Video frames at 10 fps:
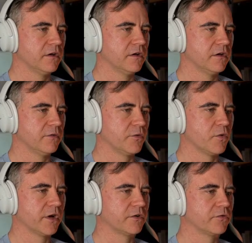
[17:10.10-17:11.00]
We
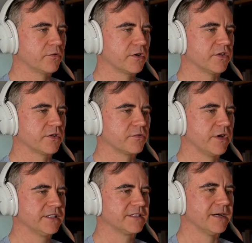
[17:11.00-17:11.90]
want to create
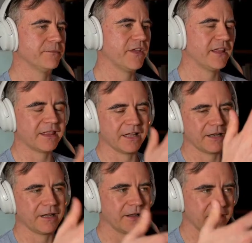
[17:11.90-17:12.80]
something that
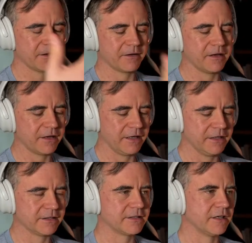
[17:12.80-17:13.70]

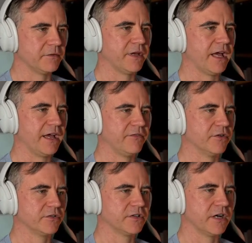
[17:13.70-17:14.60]
is a behavior
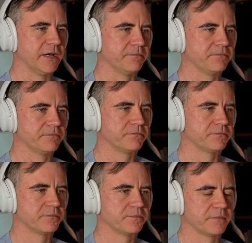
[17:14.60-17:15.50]
type.
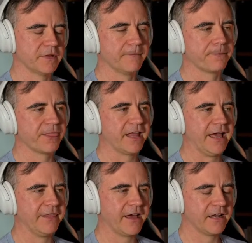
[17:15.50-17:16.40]

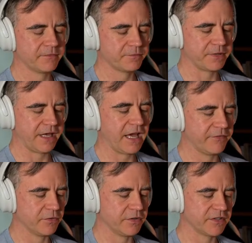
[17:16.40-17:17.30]
And that
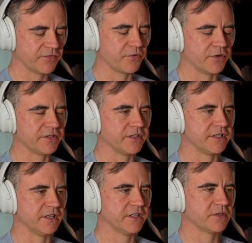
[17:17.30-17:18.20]
behavior is, for instance, in
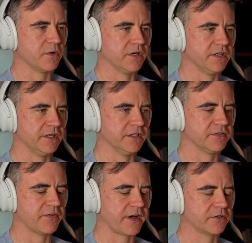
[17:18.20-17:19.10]
this one is
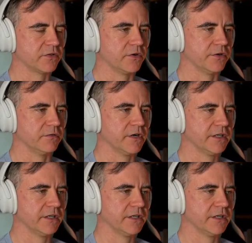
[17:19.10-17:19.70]
factorial, right?